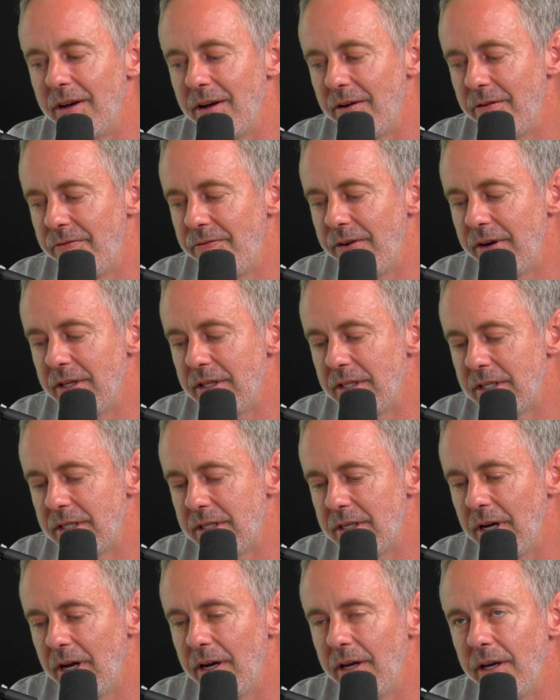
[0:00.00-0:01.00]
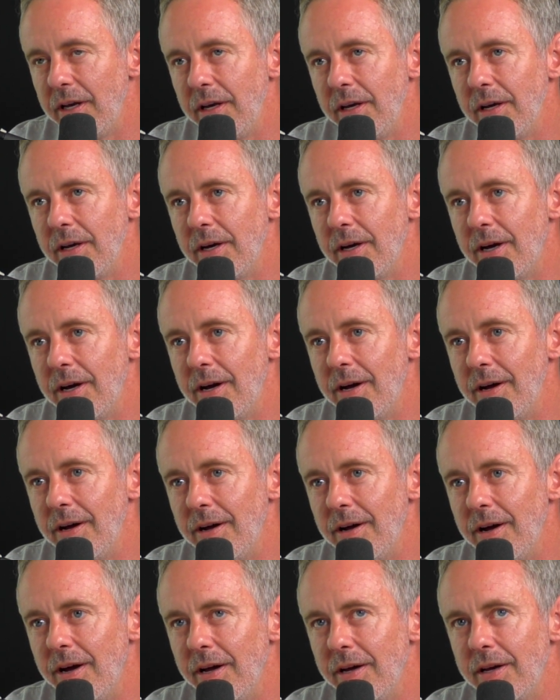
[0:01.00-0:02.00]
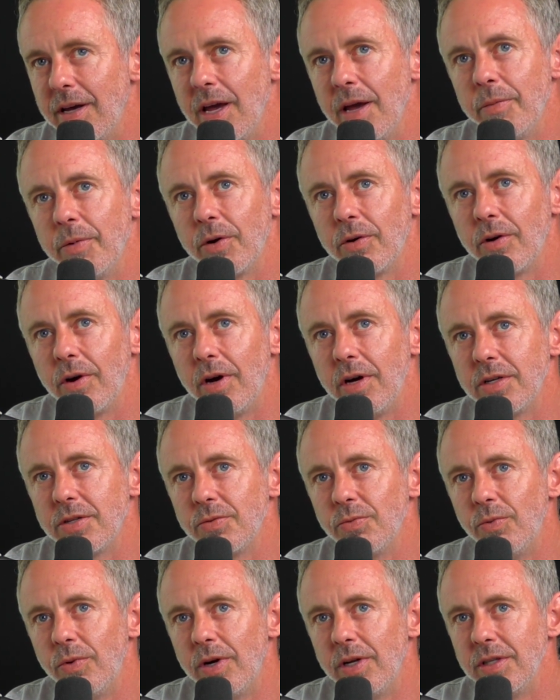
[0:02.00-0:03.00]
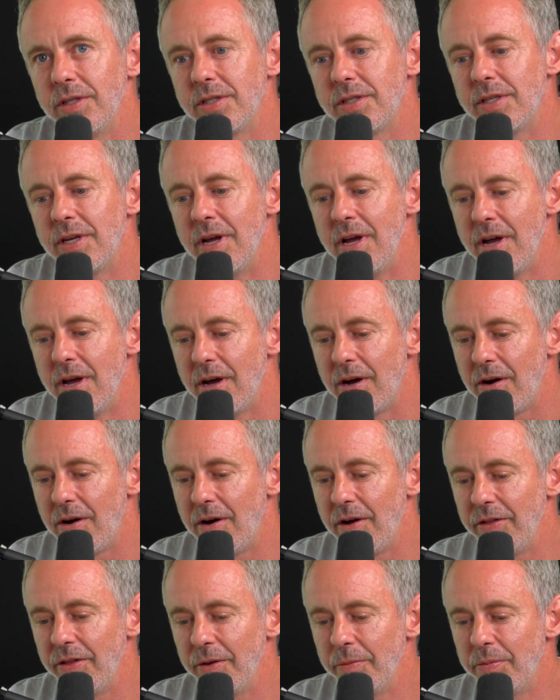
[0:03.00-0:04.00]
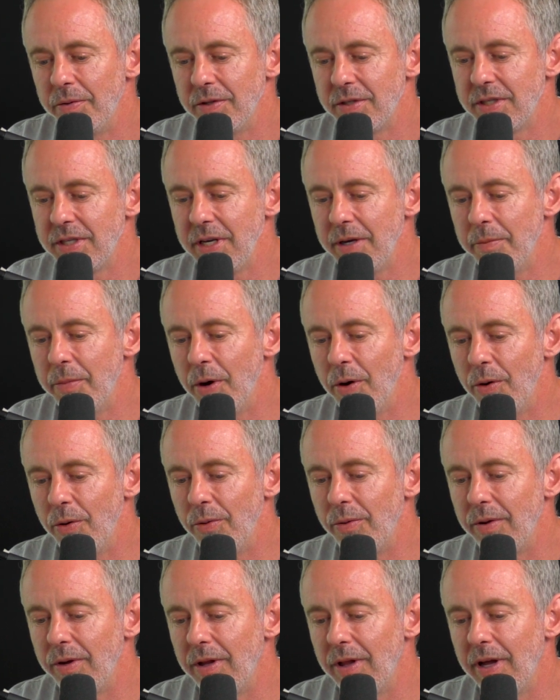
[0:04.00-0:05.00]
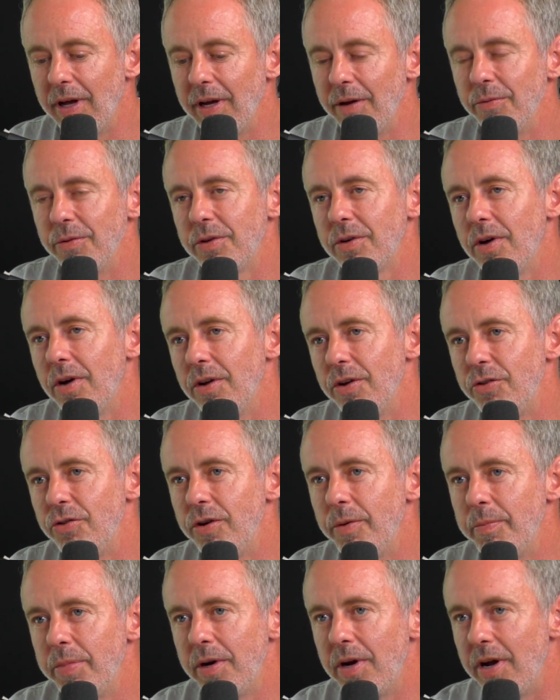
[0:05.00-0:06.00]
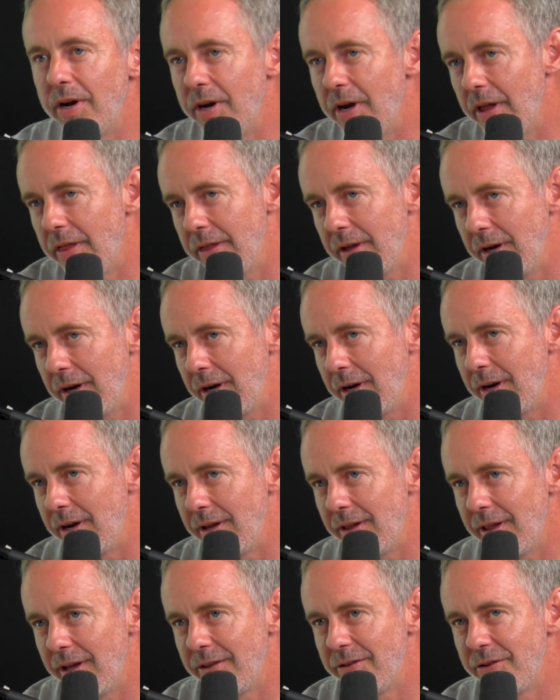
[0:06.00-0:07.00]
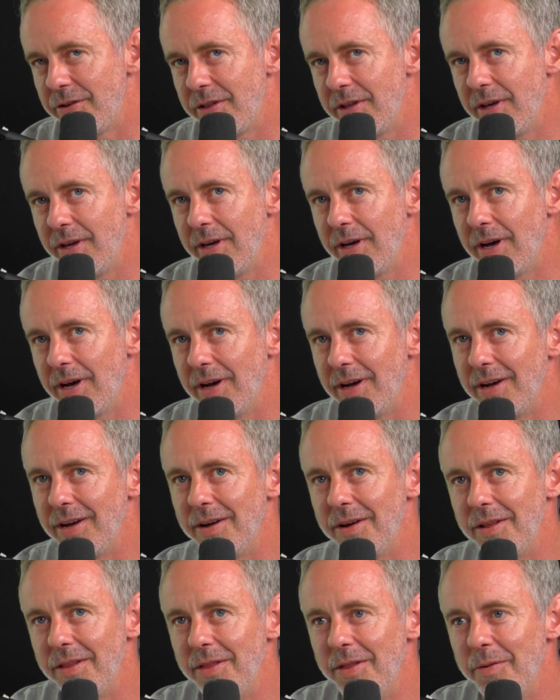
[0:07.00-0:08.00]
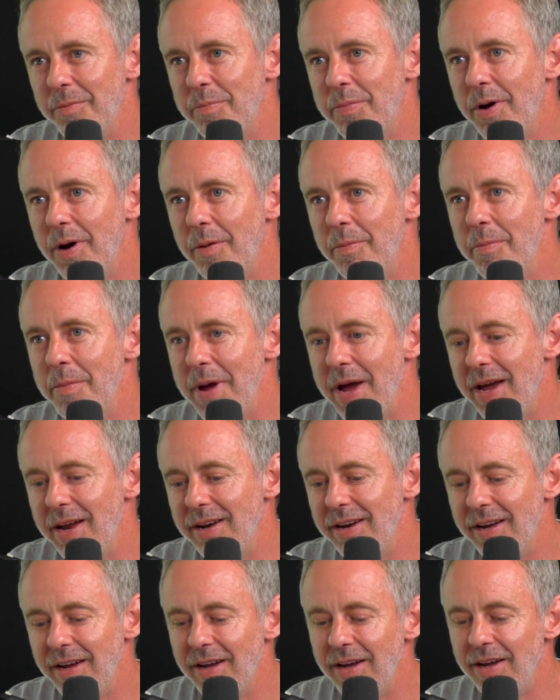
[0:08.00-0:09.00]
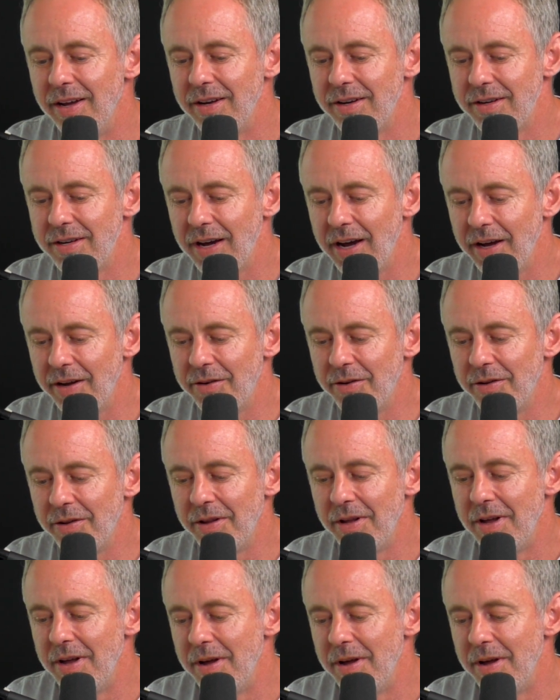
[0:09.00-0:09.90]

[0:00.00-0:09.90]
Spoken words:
fun study I came across once on the placebo. Like, it was called Trippin' on Nothing. That's the PubMed title,